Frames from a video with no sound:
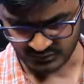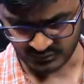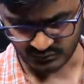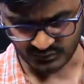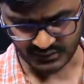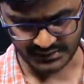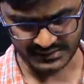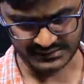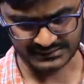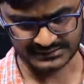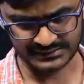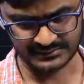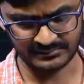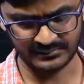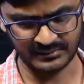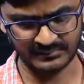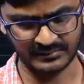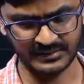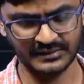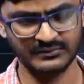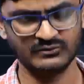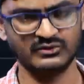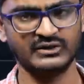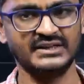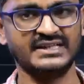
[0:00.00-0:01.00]
What does it mean
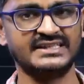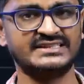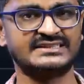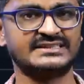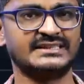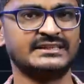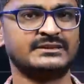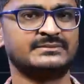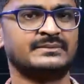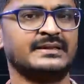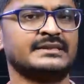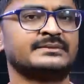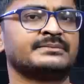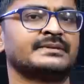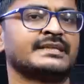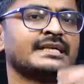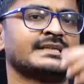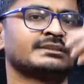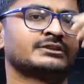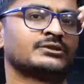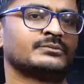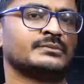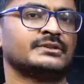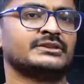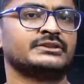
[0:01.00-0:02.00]
by node? Its displacement
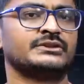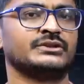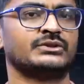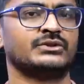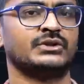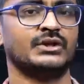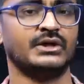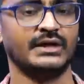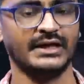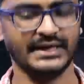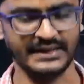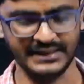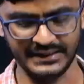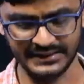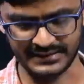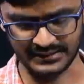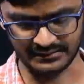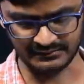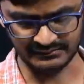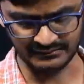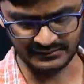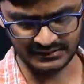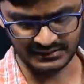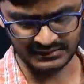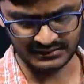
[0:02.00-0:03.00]
has to be 0
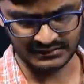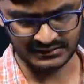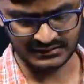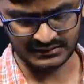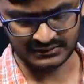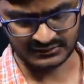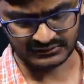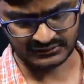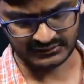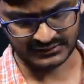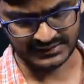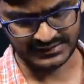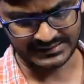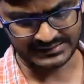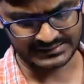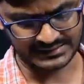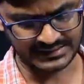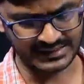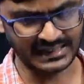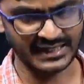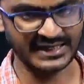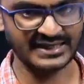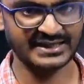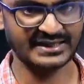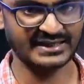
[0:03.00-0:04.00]
anytime. So
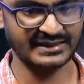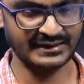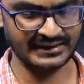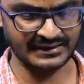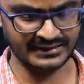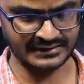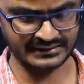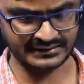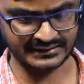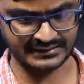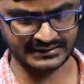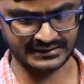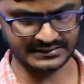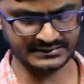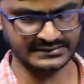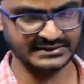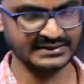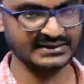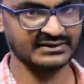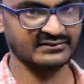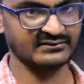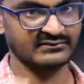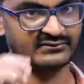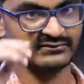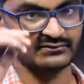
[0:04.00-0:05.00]
initially I tried
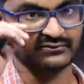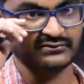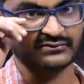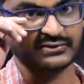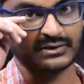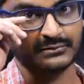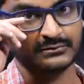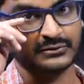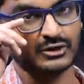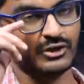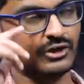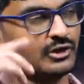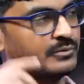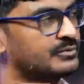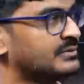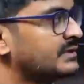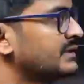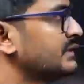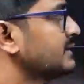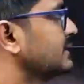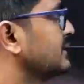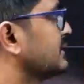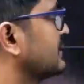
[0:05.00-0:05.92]
guessing from the options.